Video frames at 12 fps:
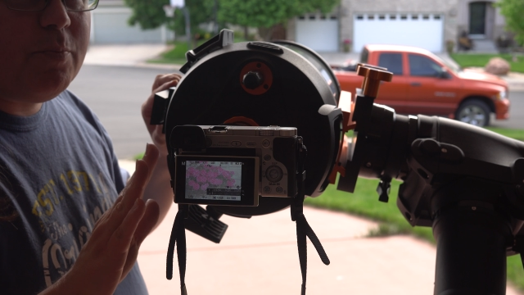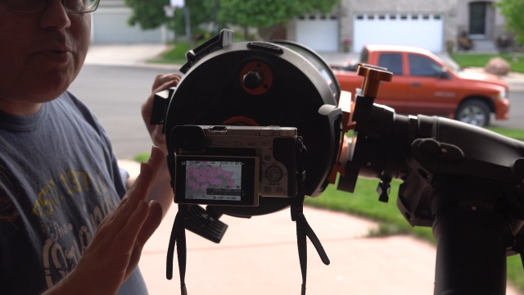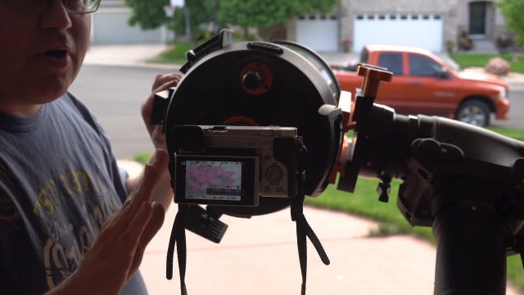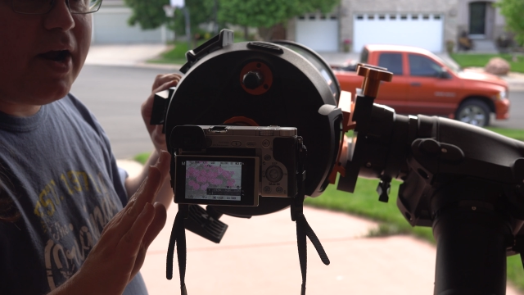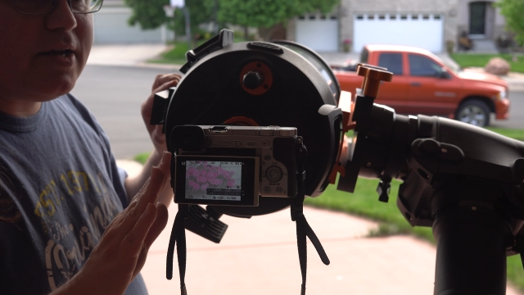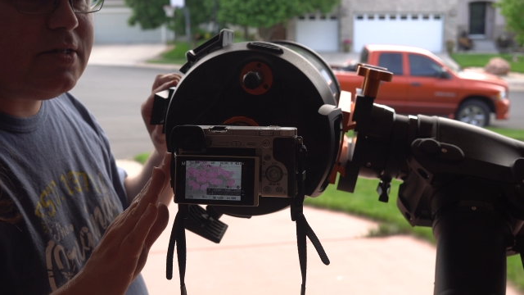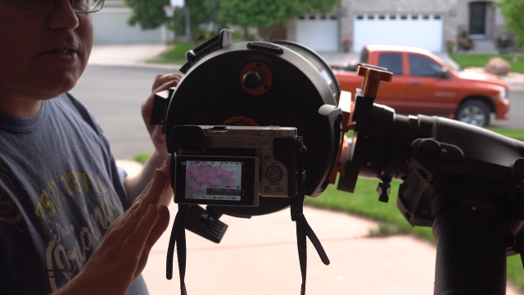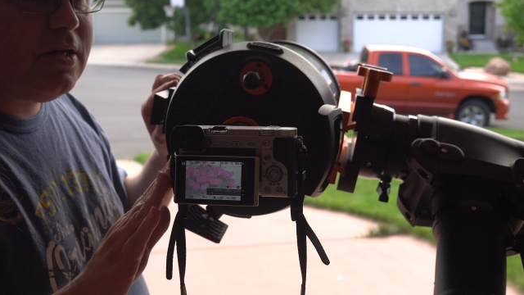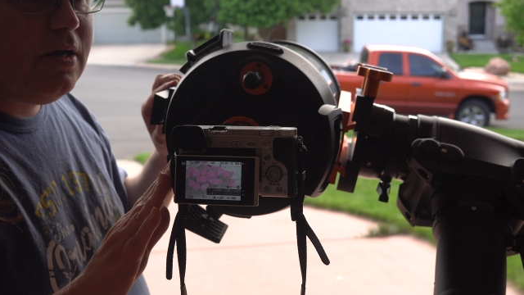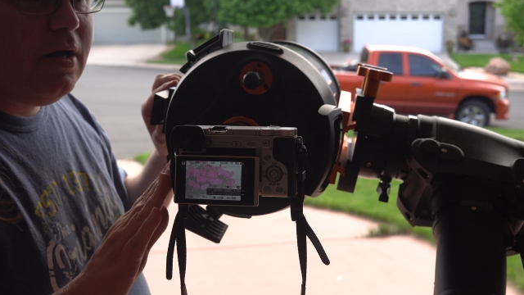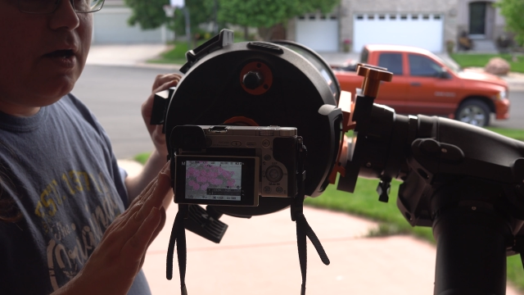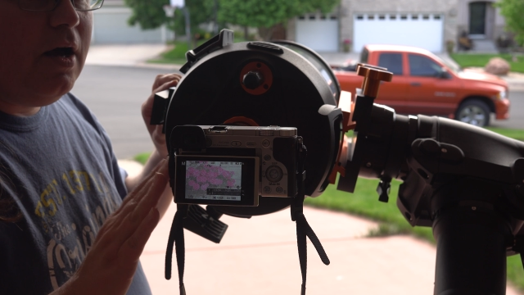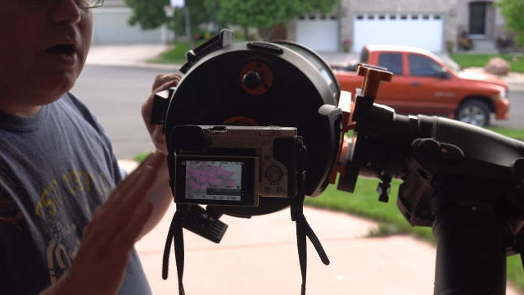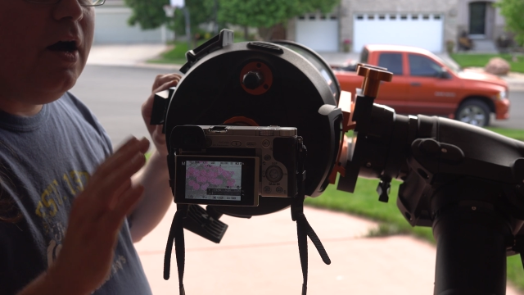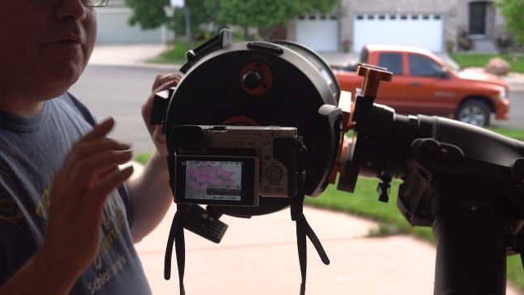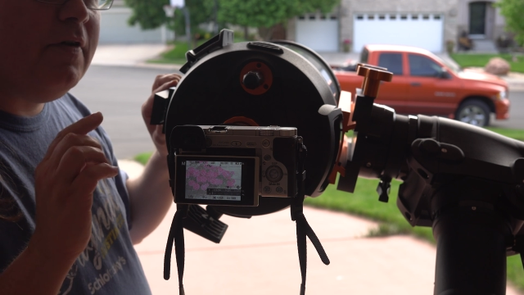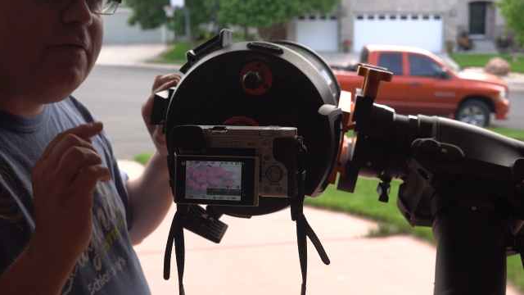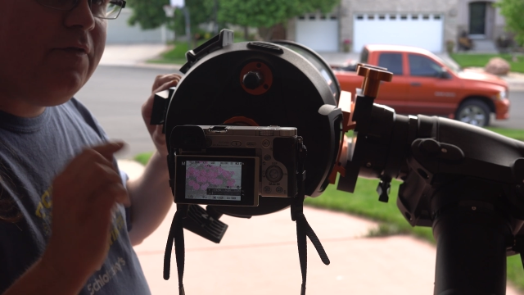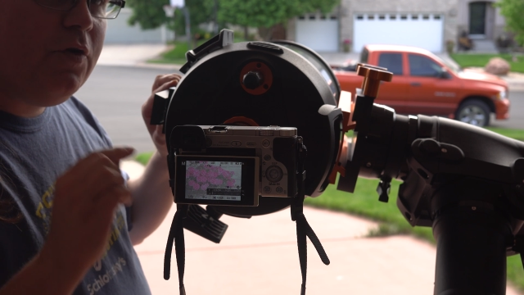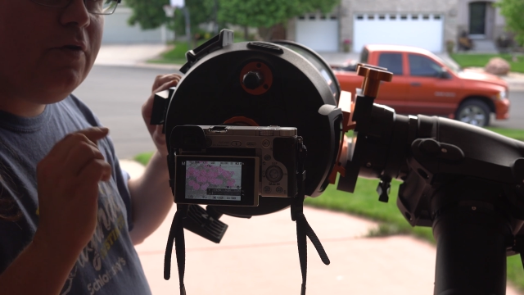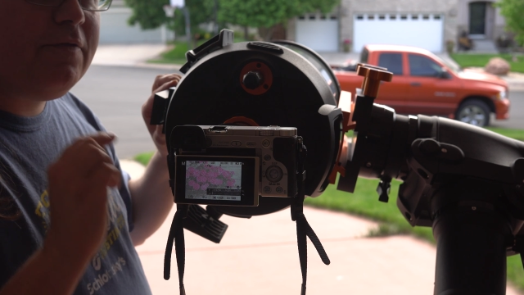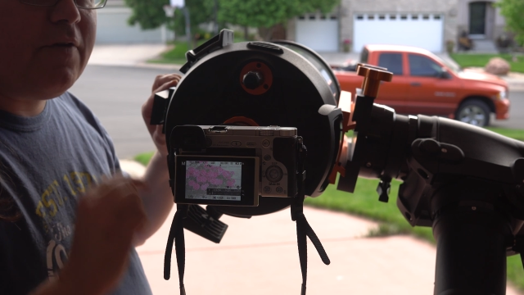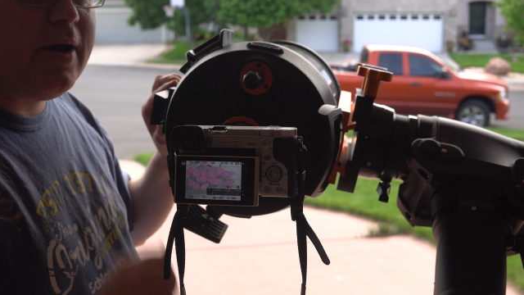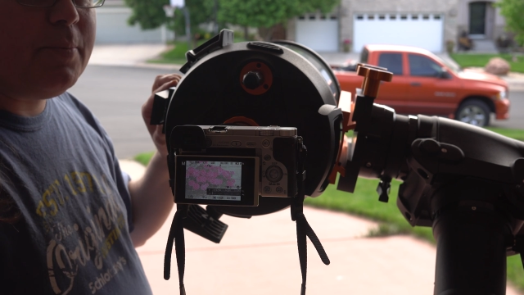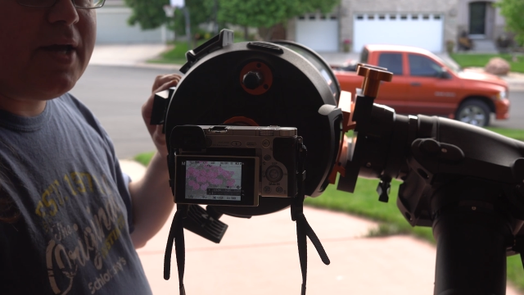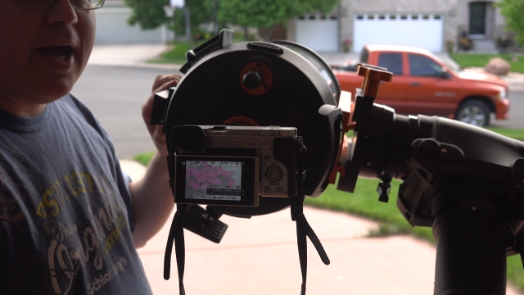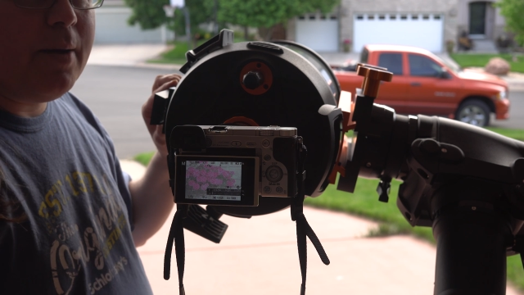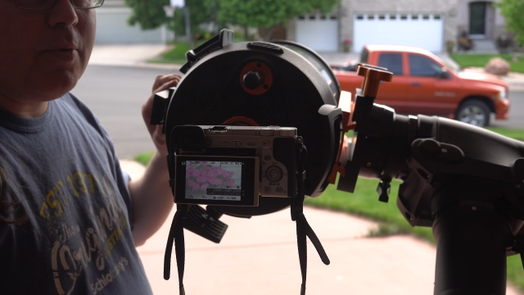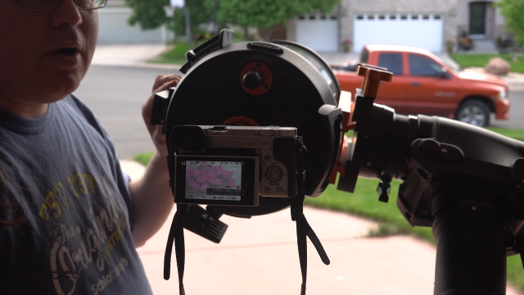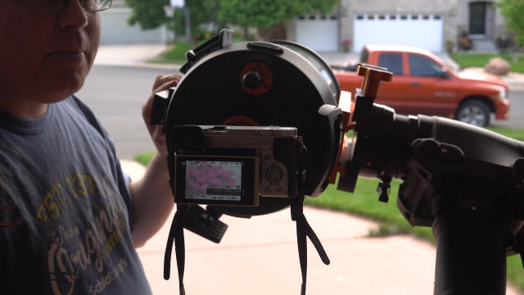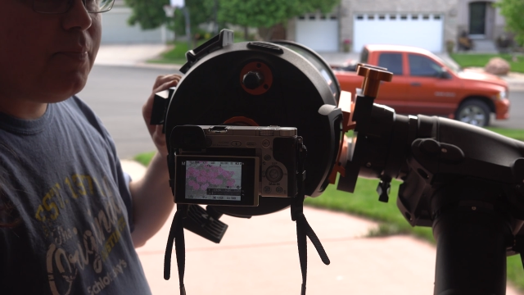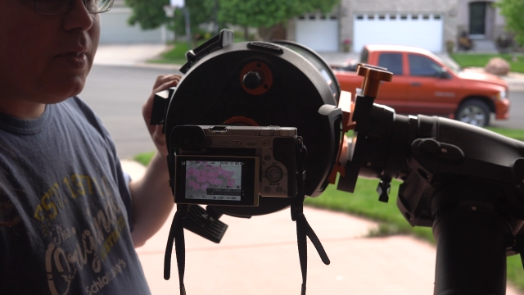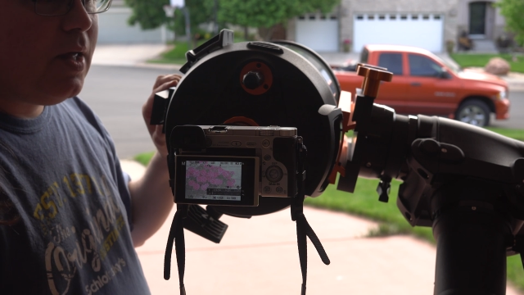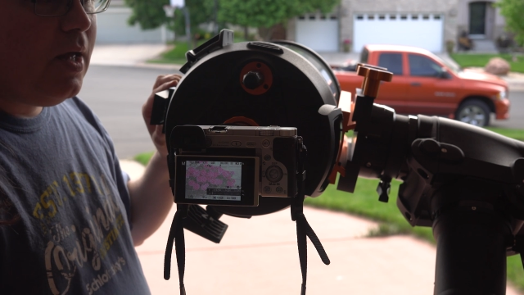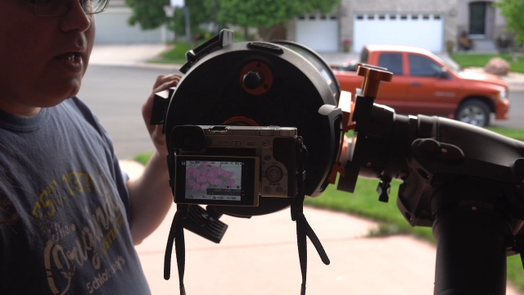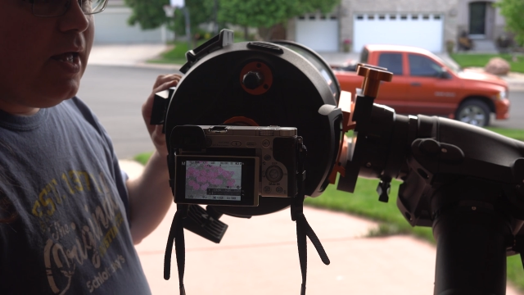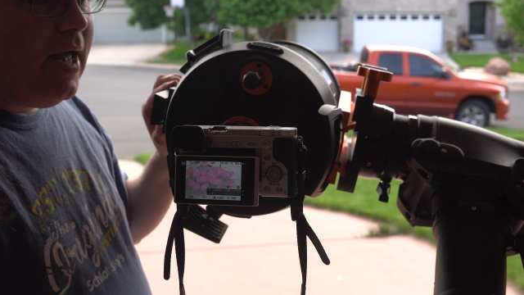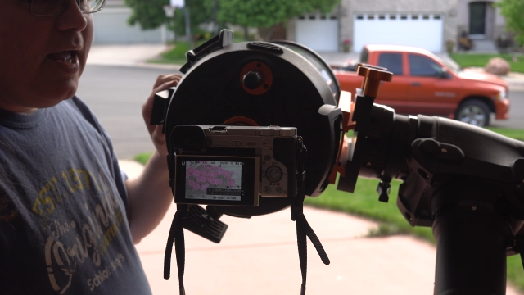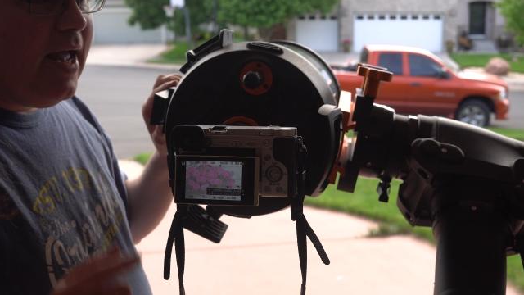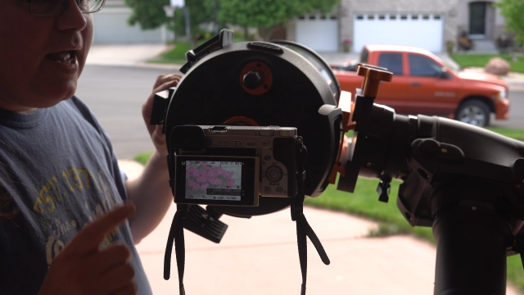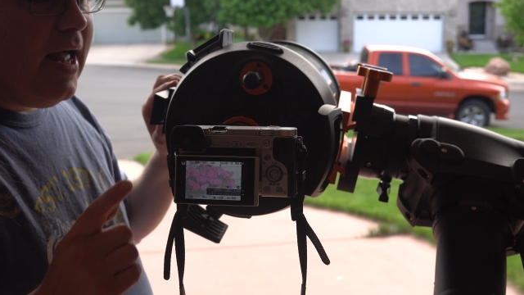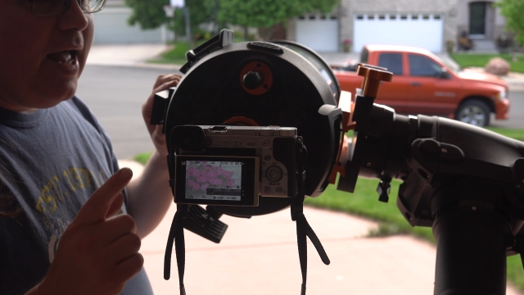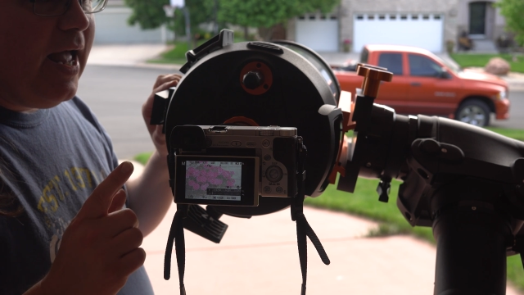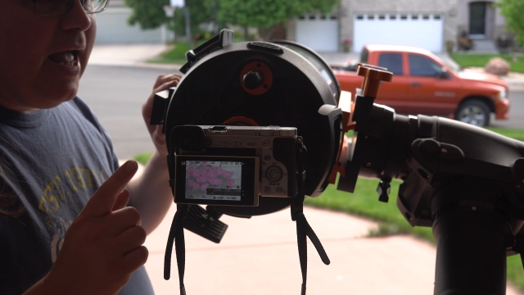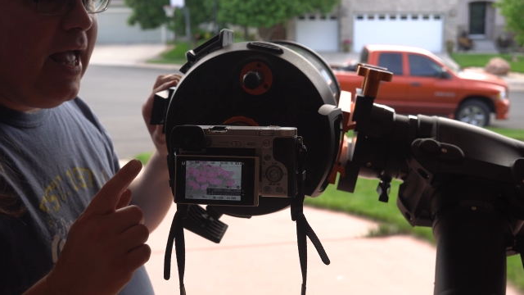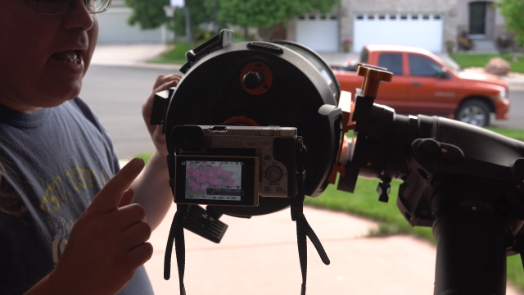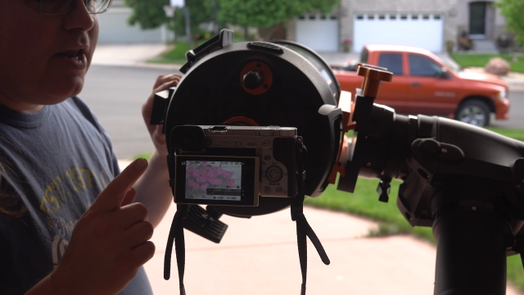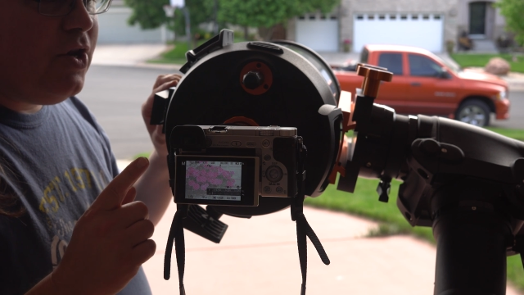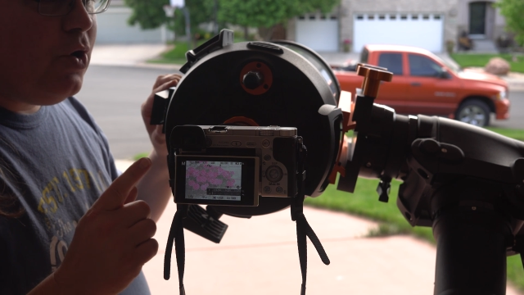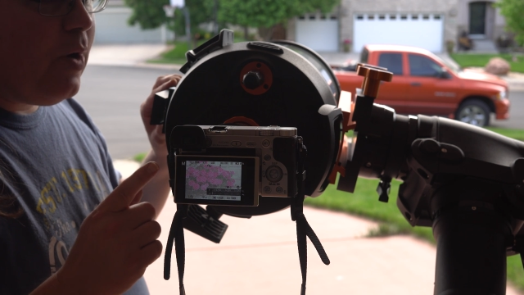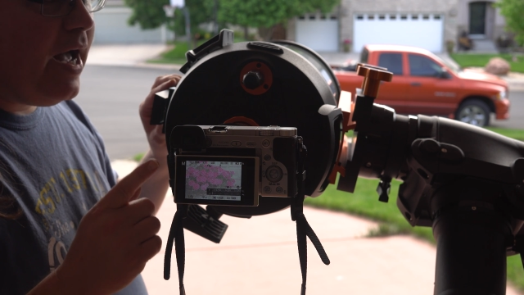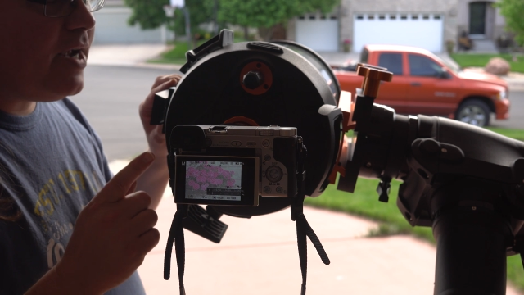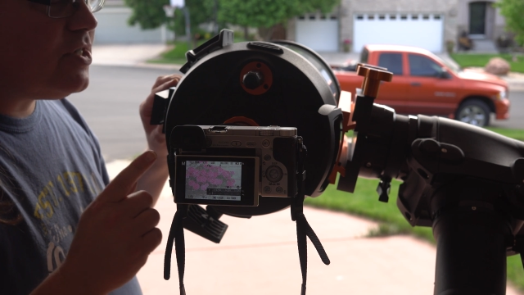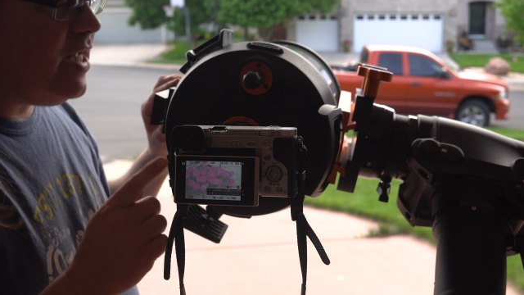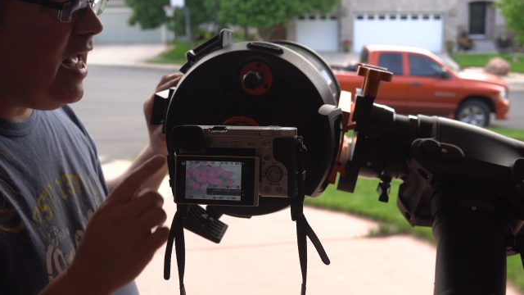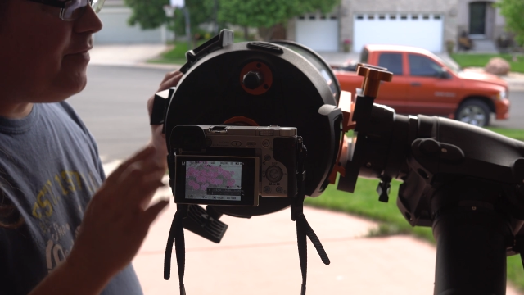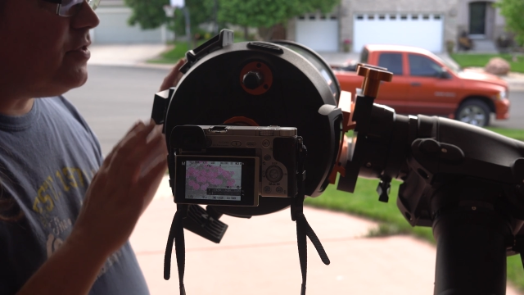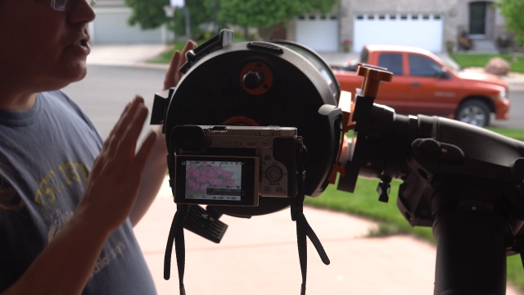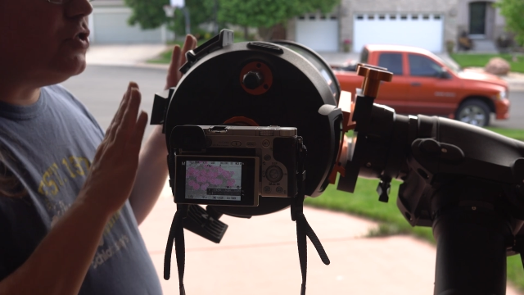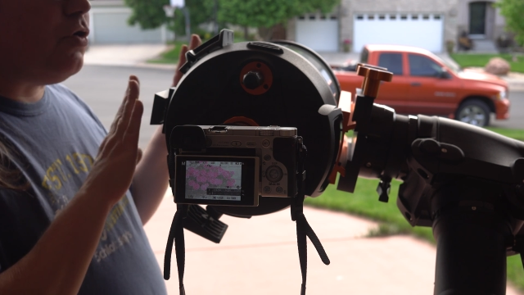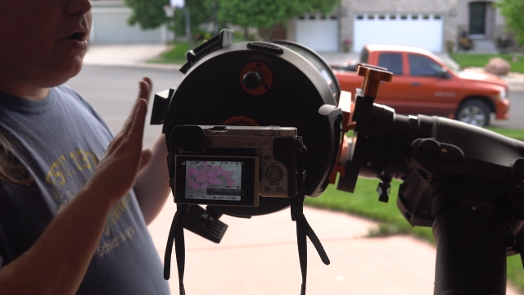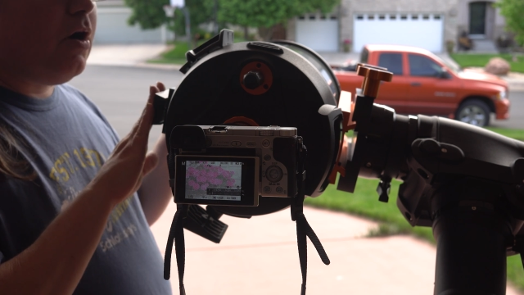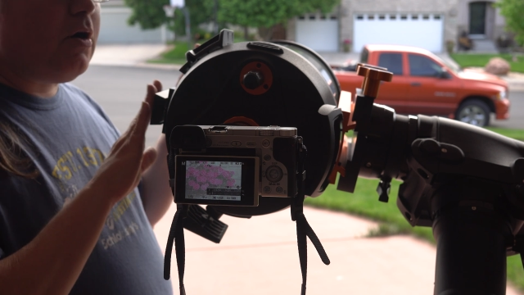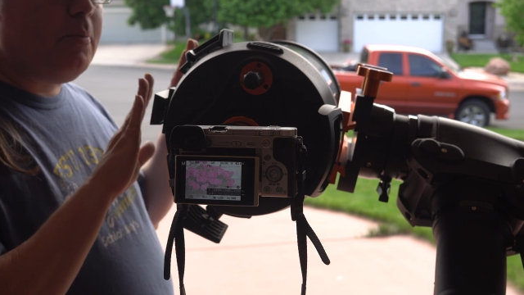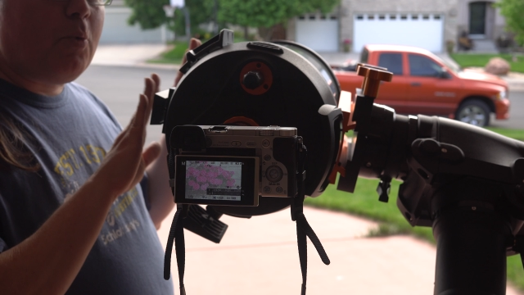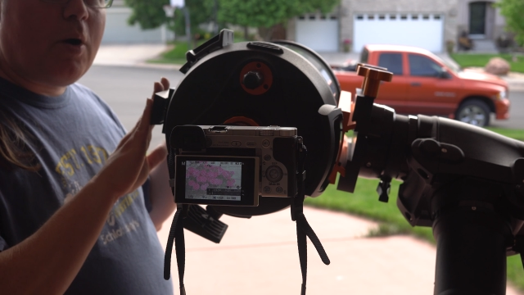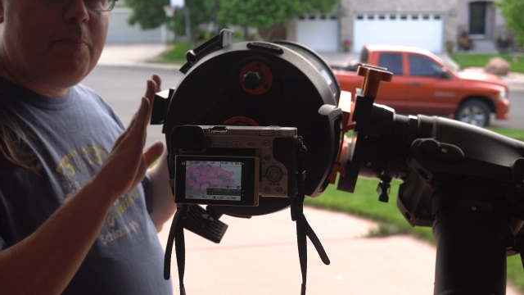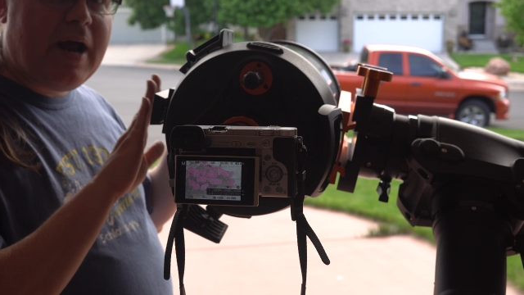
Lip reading: (no speaker visible)